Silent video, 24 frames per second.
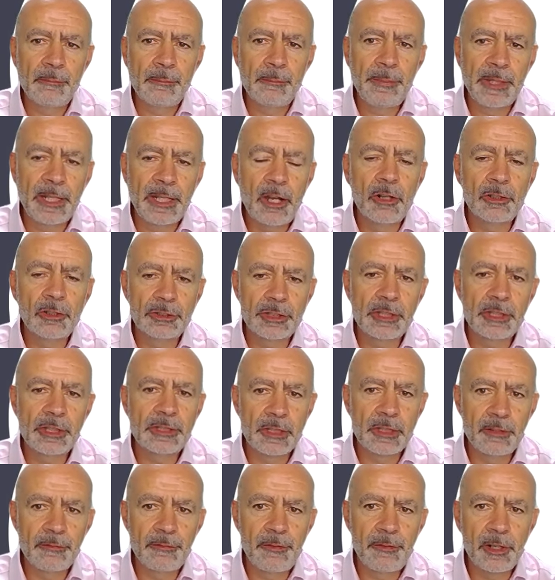because of the
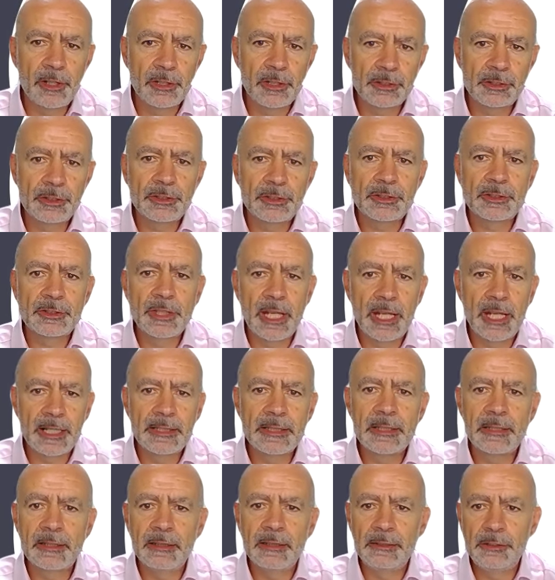diverse
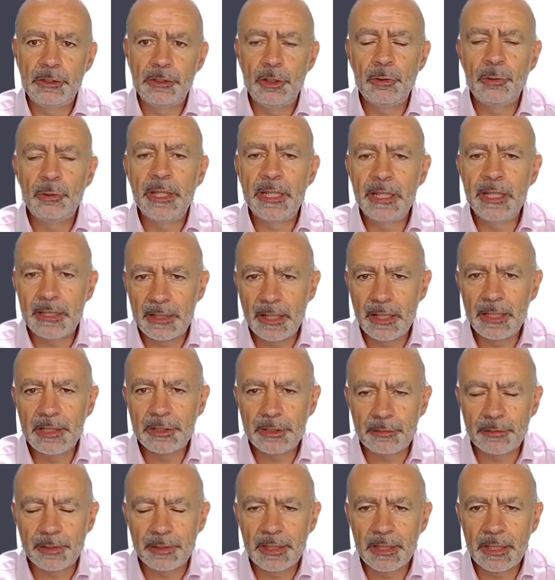and unique nature
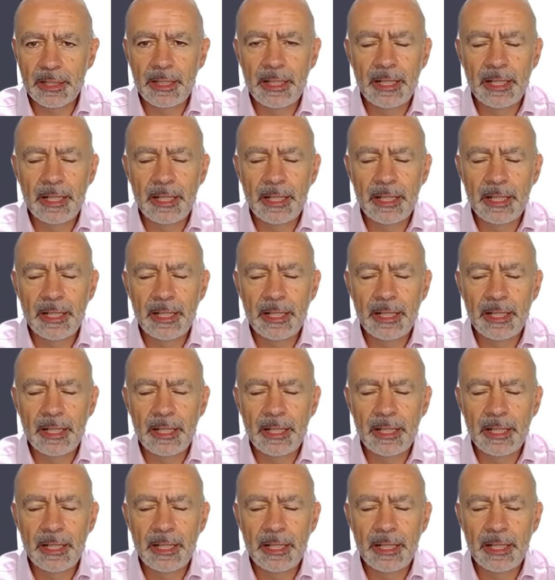of it,